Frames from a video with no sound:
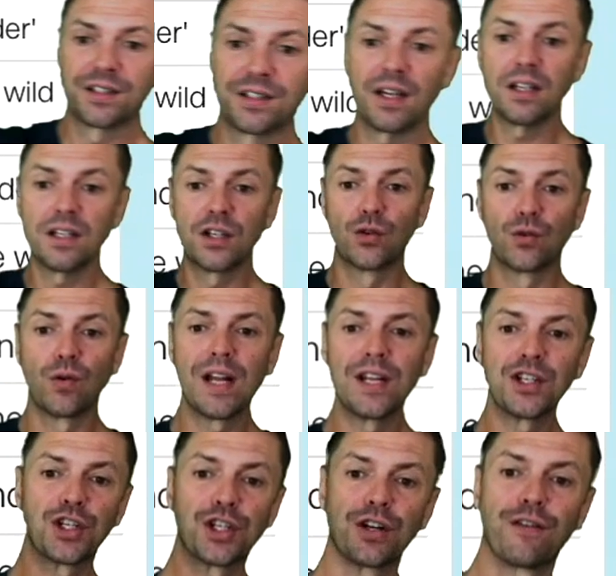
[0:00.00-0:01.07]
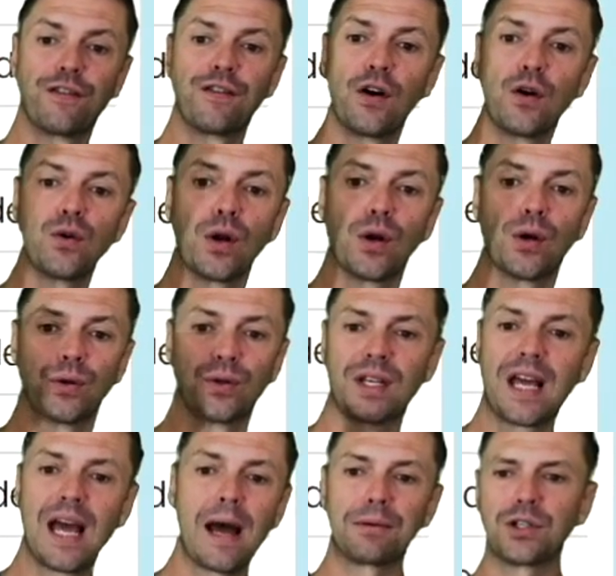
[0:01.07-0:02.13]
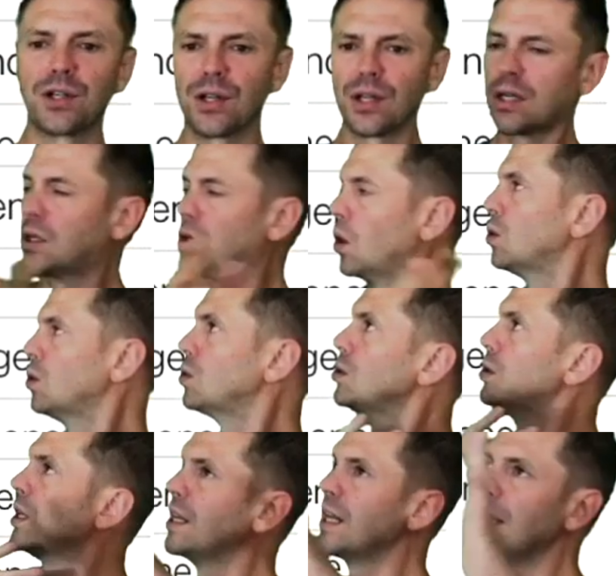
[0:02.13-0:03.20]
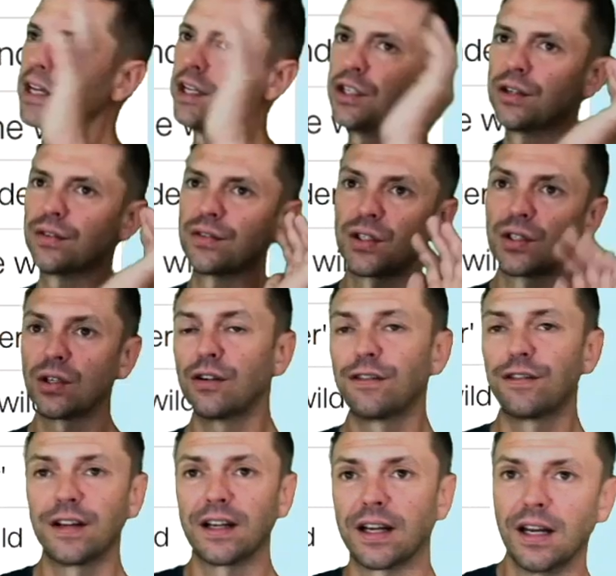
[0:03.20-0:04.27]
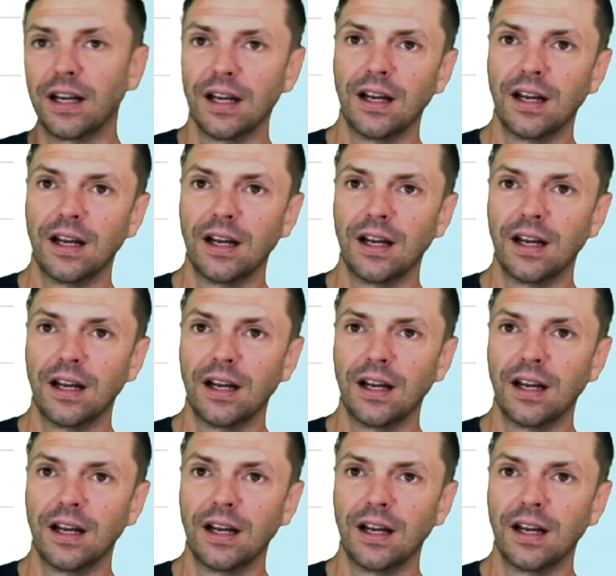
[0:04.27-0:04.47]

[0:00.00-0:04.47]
Sun-drenched photos capture the golden age of surfing.